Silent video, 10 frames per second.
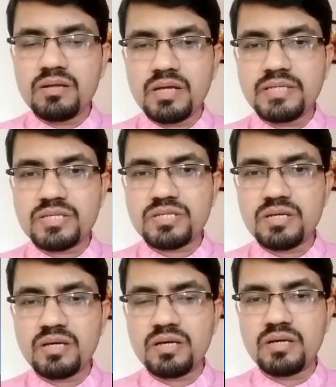I just
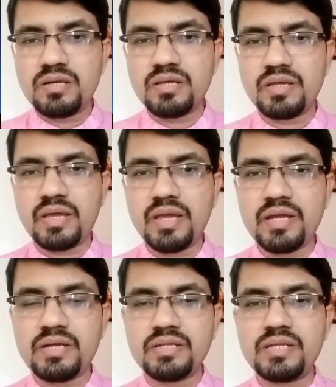
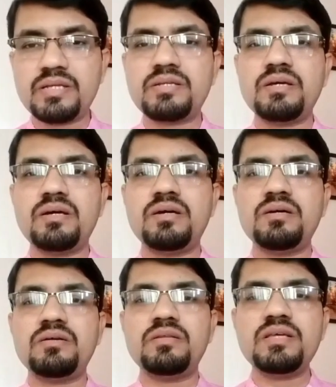add
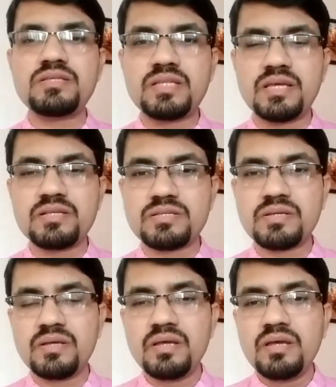that these things